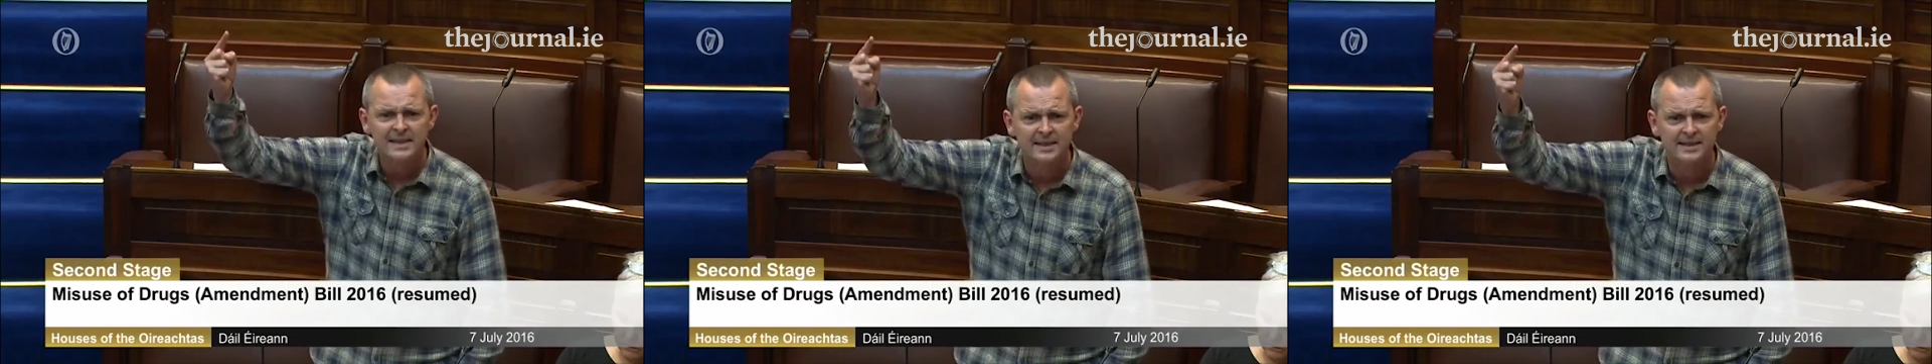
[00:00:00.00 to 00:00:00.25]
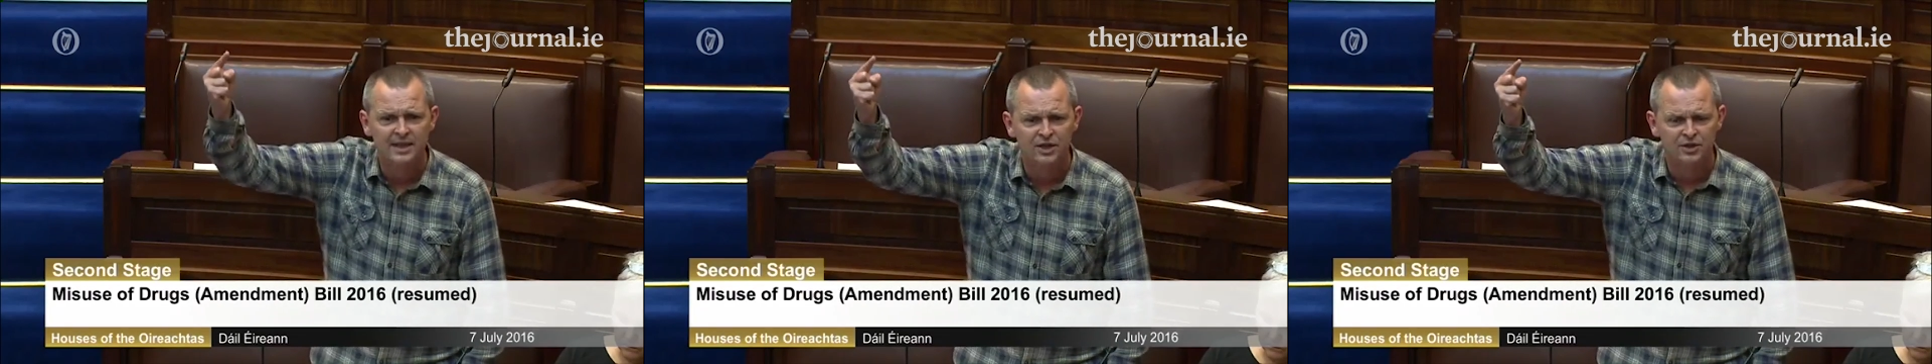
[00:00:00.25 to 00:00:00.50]

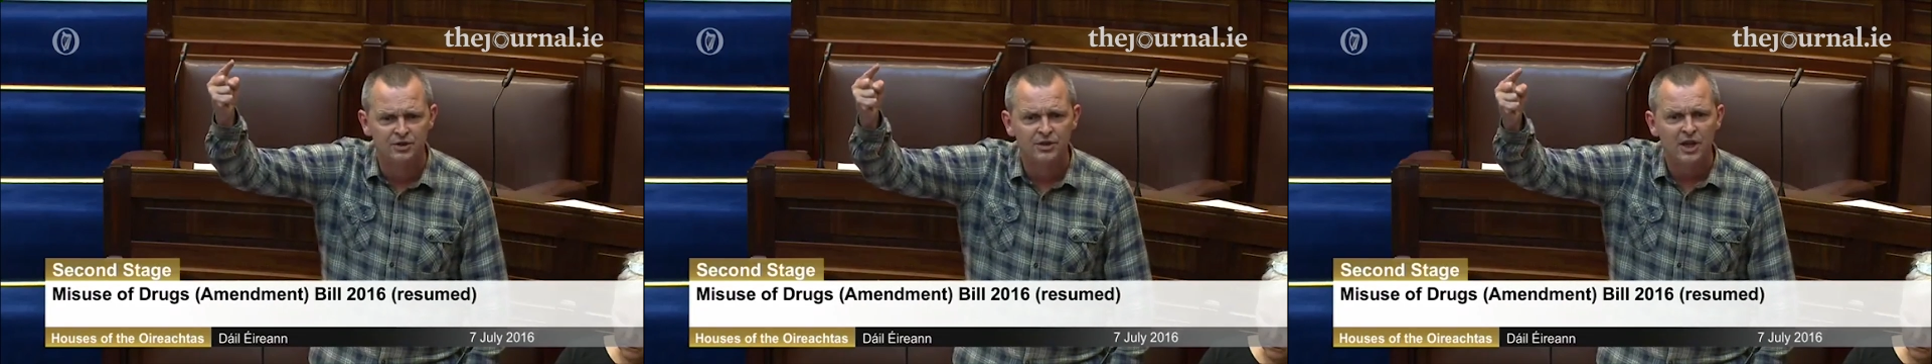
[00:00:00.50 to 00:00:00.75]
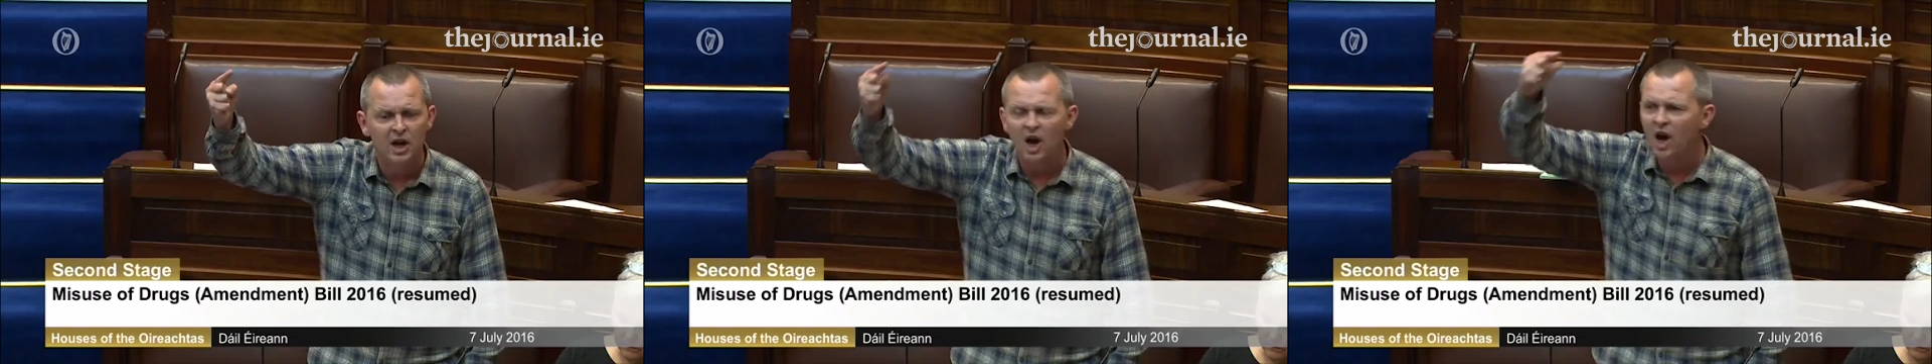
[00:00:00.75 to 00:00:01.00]
decisions
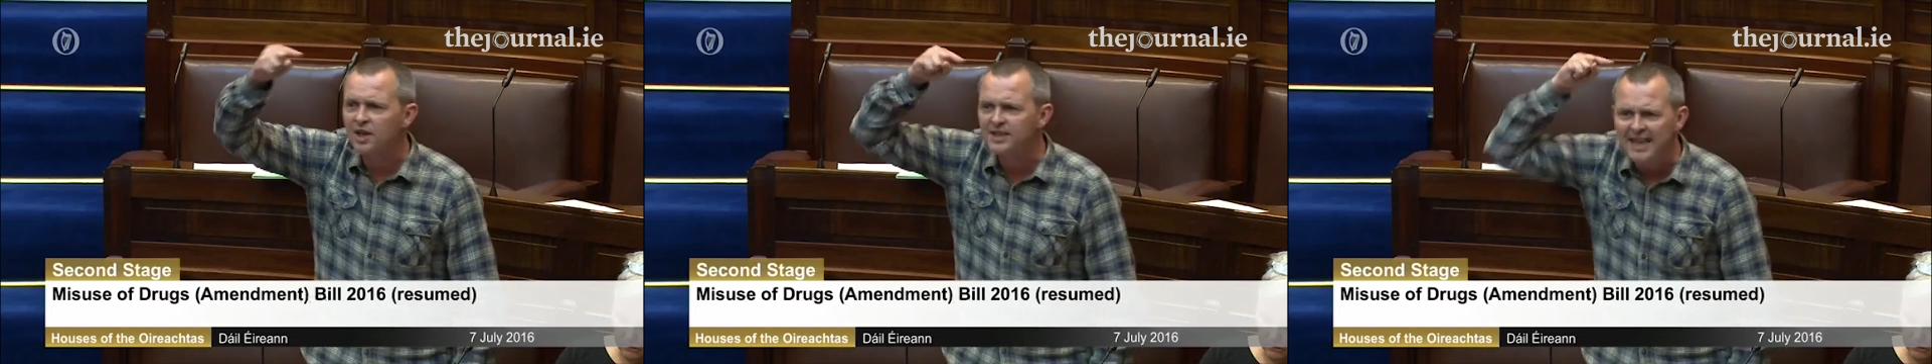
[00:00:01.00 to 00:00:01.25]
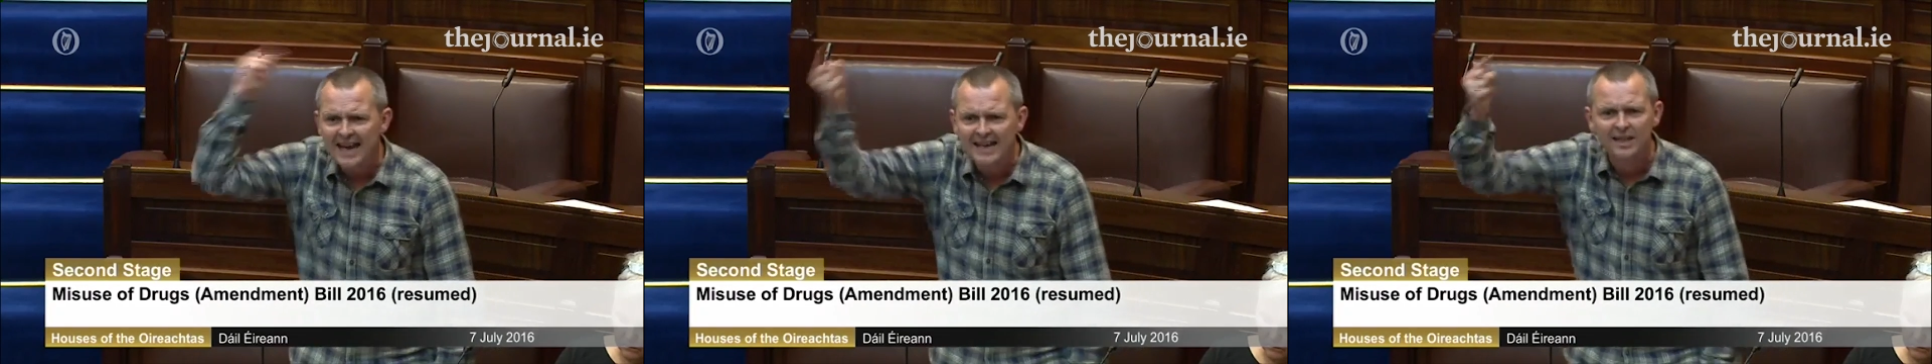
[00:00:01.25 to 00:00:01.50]
are
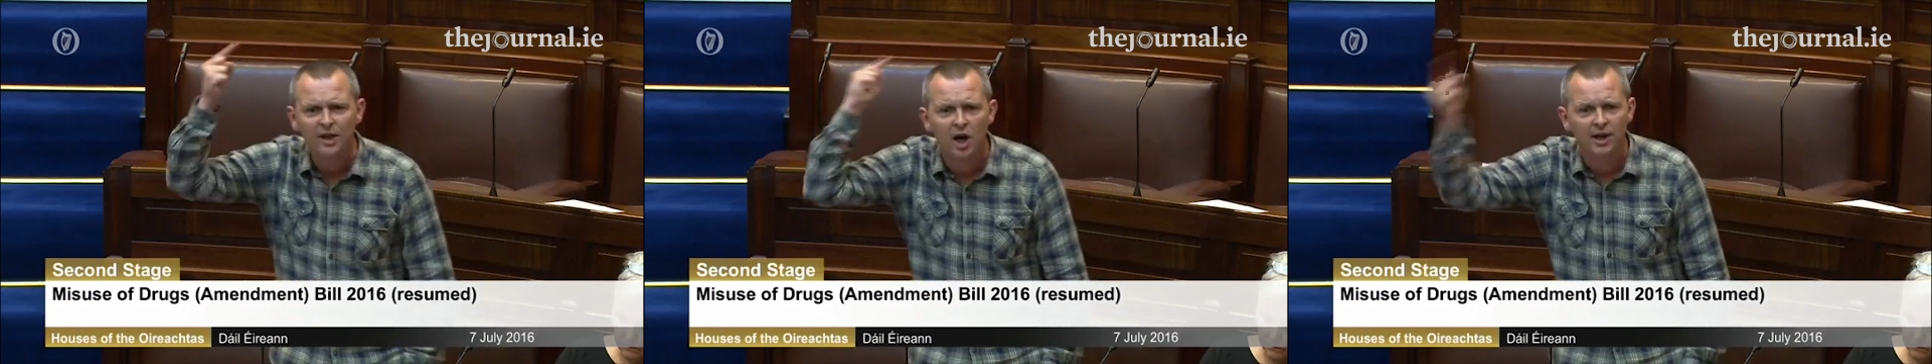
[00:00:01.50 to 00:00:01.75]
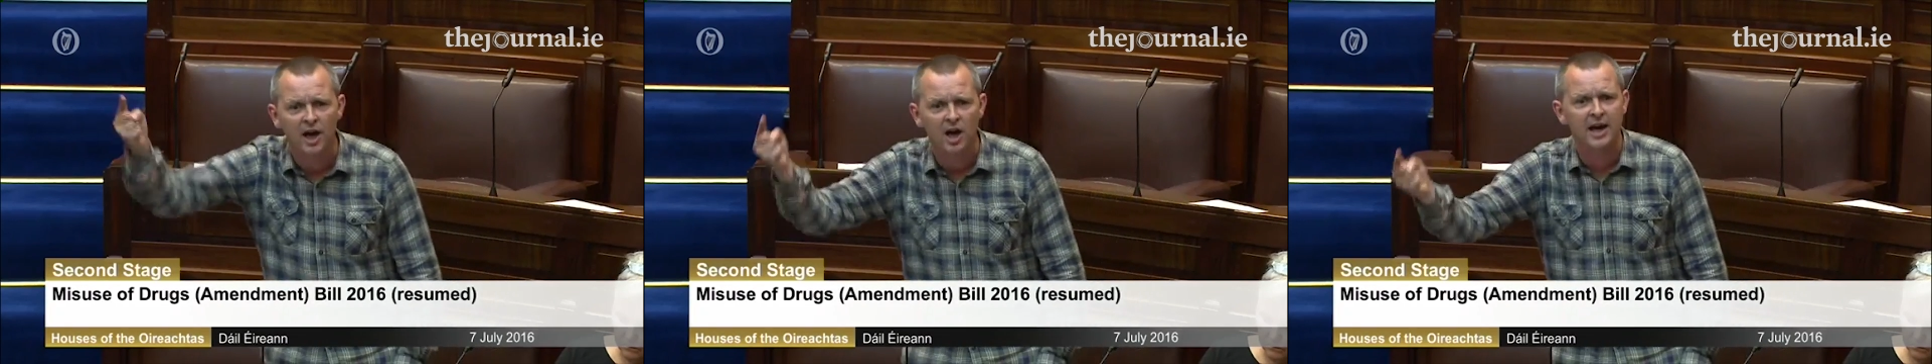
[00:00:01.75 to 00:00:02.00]
taken
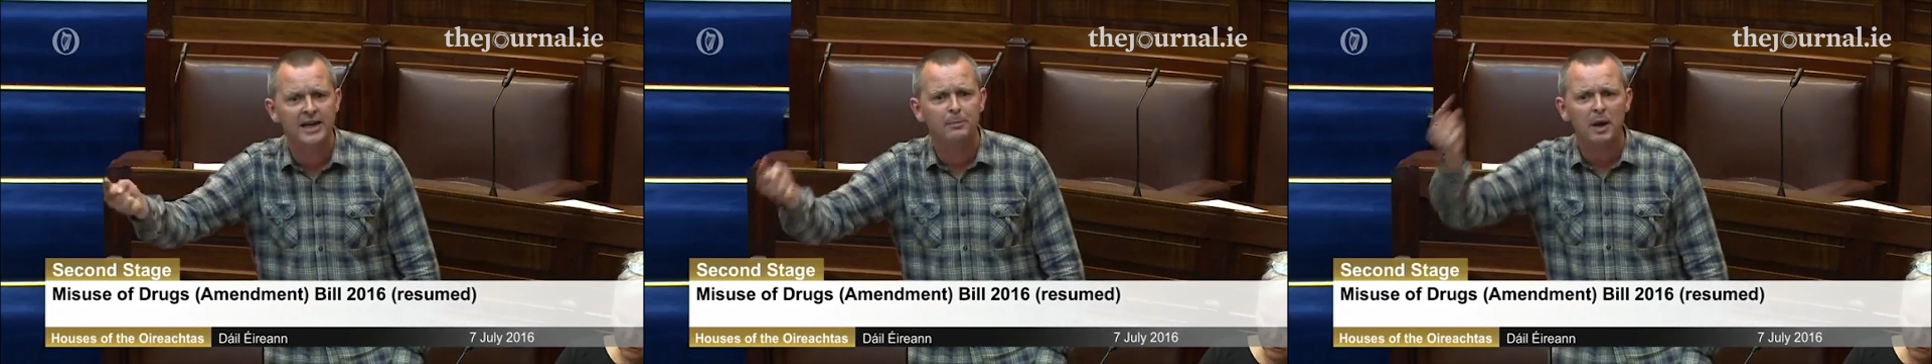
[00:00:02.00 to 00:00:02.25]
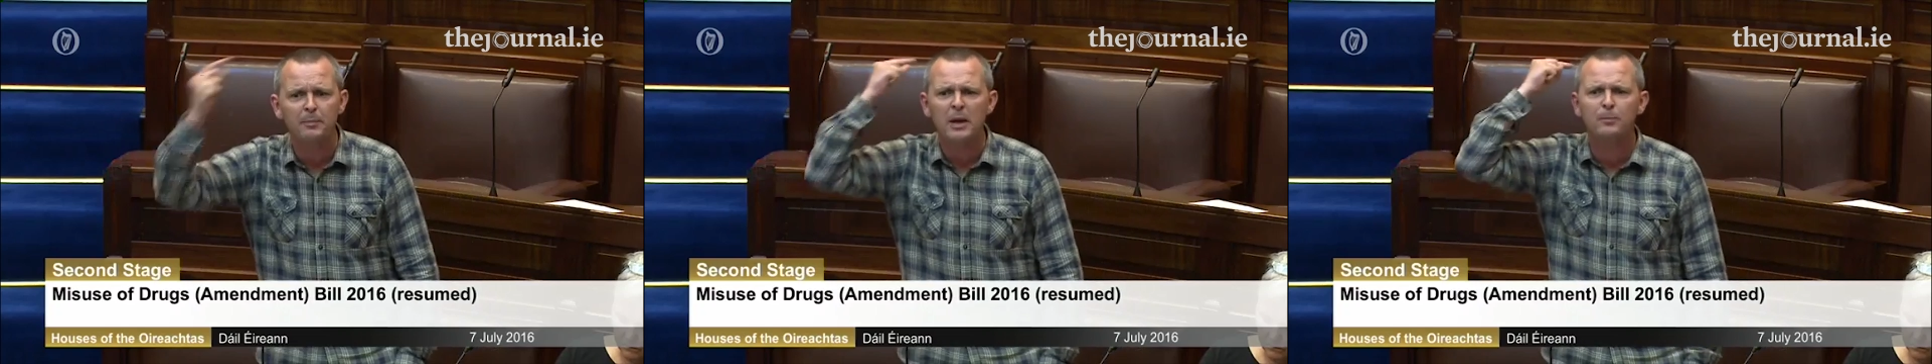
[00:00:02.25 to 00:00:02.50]
on high
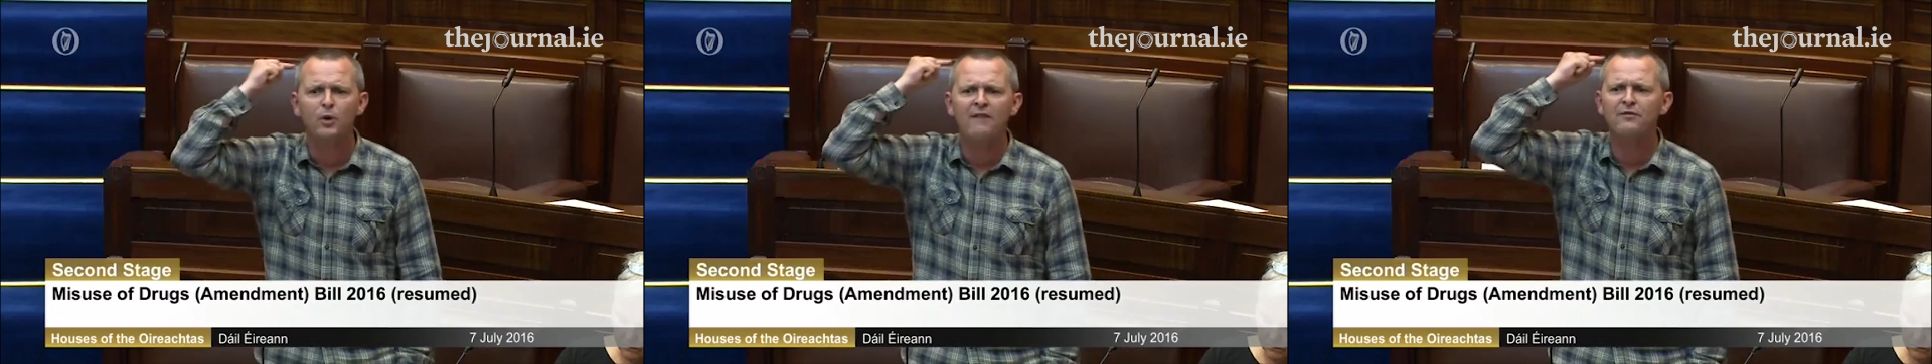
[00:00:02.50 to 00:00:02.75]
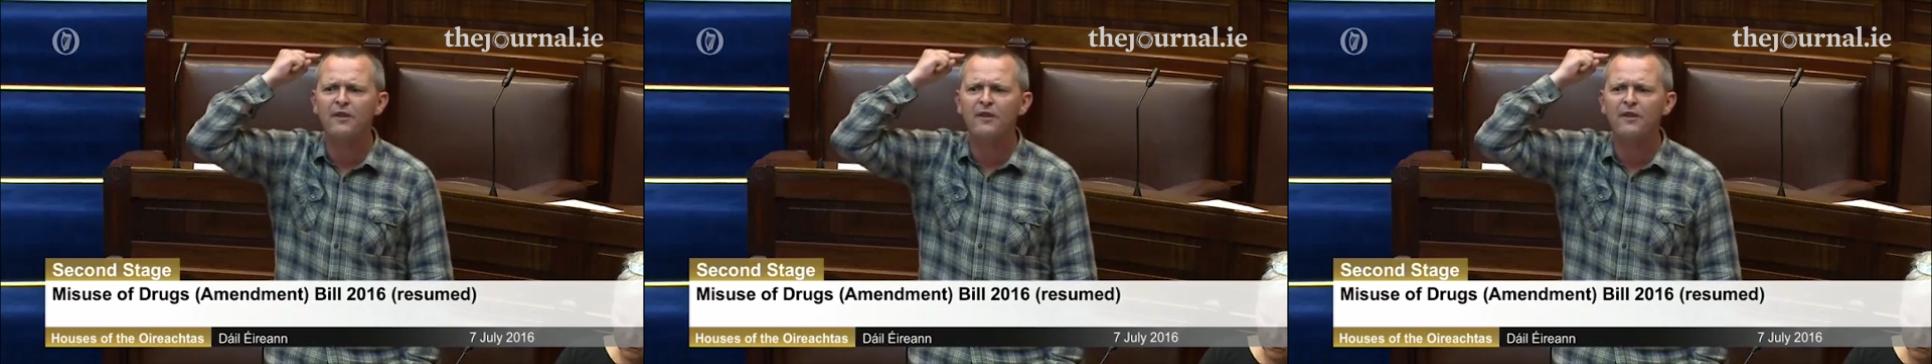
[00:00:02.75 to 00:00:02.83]
by people having the